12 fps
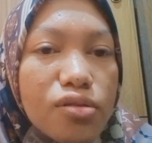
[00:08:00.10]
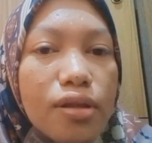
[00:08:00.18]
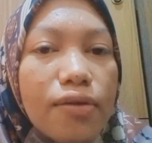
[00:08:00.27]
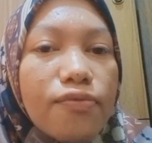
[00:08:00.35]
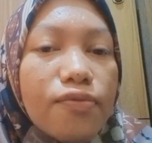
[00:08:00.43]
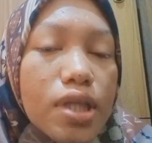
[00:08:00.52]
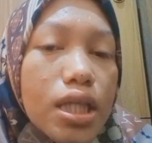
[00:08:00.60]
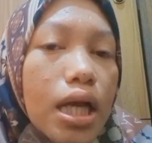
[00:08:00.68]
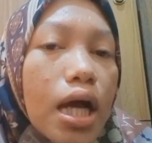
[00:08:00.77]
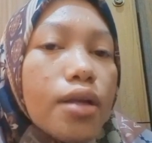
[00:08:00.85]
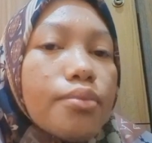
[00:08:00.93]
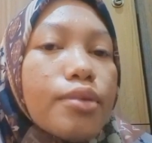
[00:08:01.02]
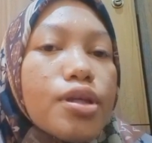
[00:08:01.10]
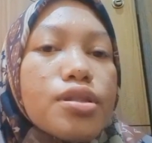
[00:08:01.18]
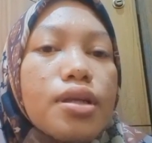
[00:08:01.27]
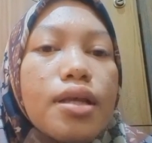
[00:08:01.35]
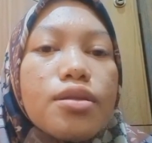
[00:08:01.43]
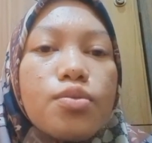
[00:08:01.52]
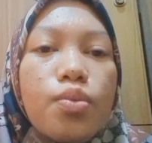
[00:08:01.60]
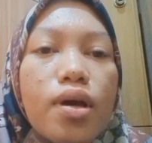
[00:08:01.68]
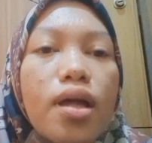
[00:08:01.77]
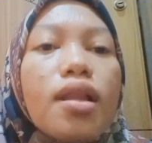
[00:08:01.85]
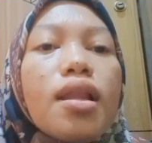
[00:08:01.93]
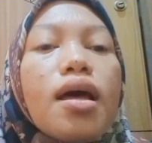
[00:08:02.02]
defining adaptation as
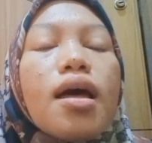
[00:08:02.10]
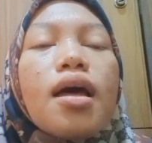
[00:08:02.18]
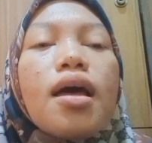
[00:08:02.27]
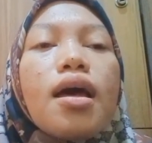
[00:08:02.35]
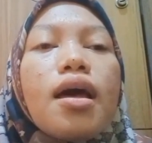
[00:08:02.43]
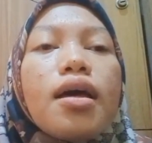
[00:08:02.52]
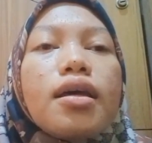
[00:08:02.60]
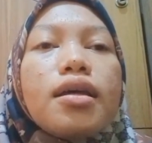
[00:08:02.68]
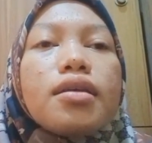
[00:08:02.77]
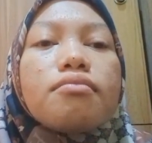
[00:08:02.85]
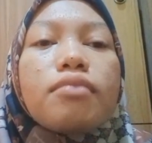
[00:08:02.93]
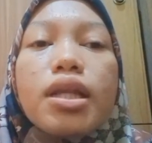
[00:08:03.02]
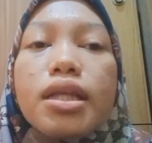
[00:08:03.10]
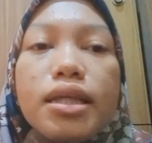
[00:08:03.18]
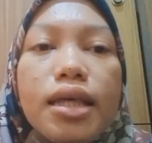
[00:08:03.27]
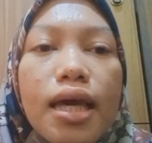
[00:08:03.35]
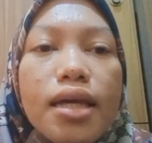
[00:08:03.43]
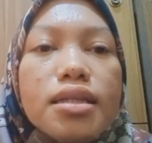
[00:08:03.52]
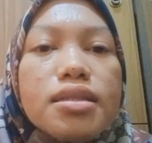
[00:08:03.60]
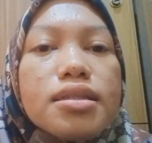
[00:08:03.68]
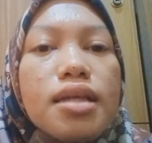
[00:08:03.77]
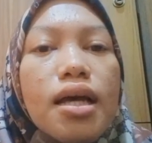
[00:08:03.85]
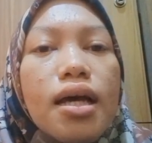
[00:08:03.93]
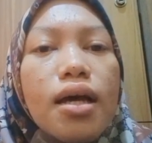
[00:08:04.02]
well. In many
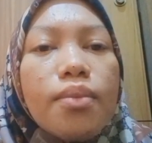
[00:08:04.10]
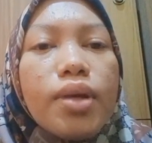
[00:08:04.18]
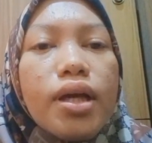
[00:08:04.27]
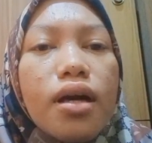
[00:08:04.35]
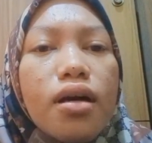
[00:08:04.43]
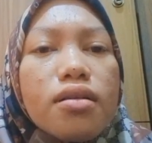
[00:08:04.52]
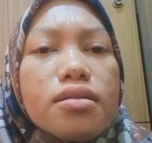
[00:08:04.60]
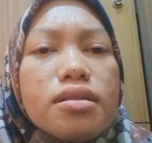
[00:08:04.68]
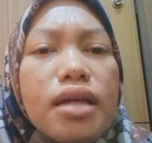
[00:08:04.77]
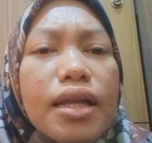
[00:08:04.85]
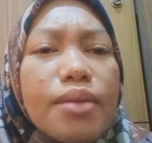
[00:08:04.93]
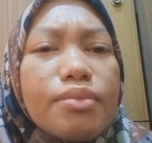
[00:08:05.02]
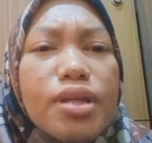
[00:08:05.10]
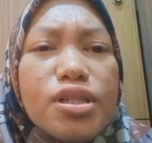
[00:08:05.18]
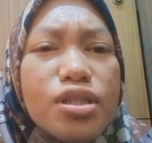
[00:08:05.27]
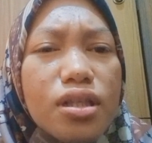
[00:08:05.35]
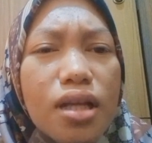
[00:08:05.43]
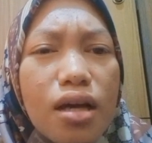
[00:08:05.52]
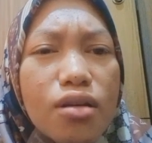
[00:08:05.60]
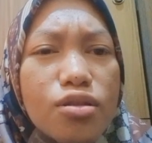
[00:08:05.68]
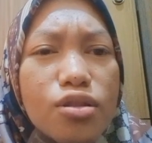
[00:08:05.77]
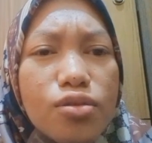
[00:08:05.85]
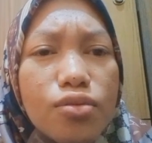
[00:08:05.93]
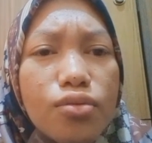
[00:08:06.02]
cases, because adaptation are
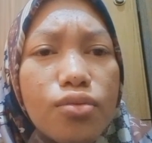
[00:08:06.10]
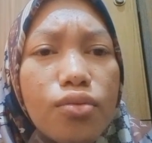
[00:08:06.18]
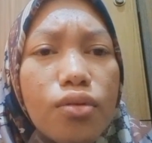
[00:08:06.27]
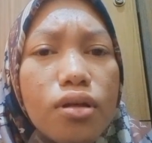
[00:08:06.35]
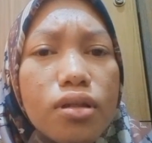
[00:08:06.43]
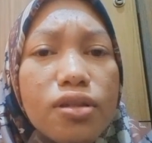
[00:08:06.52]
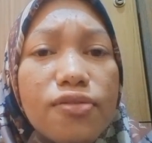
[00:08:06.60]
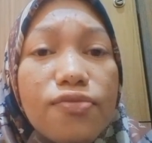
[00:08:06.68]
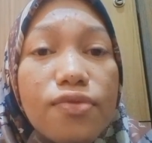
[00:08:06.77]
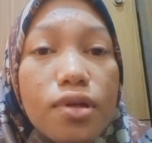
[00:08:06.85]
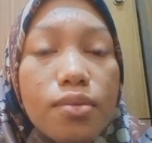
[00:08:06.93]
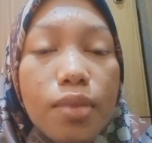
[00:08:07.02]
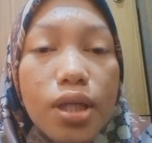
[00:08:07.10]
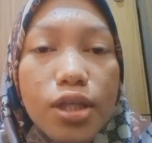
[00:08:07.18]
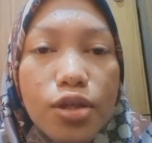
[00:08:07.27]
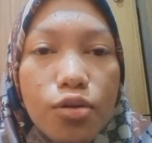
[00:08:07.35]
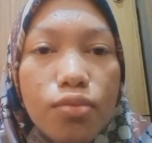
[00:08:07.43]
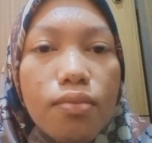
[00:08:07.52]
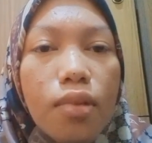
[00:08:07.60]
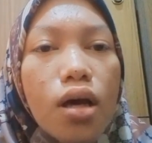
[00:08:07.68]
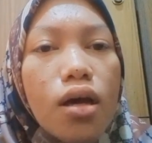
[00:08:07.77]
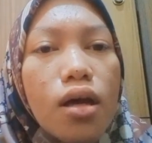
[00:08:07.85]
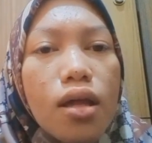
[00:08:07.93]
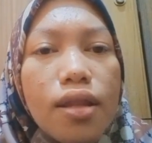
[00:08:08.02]
to a different medium,
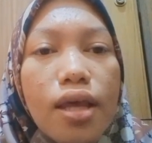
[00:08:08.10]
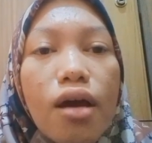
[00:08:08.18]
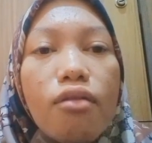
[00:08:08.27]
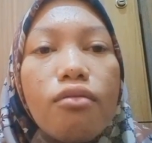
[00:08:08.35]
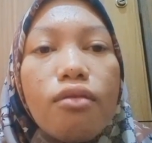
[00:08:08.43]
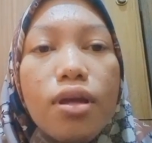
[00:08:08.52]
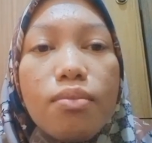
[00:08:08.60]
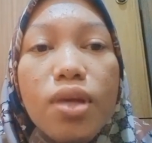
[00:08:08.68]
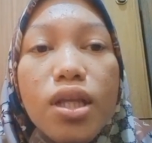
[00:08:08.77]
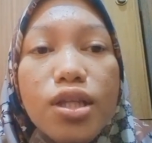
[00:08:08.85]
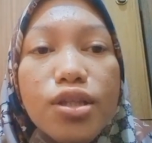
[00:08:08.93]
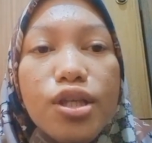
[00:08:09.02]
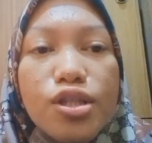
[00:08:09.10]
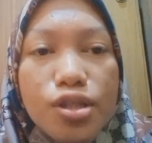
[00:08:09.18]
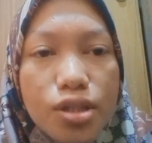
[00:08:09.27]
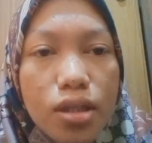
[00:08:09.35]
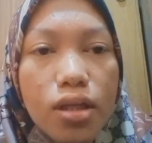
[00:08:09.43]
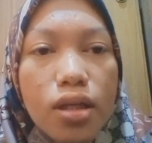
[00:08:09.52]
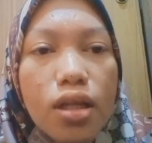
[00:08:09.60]
they are remediation.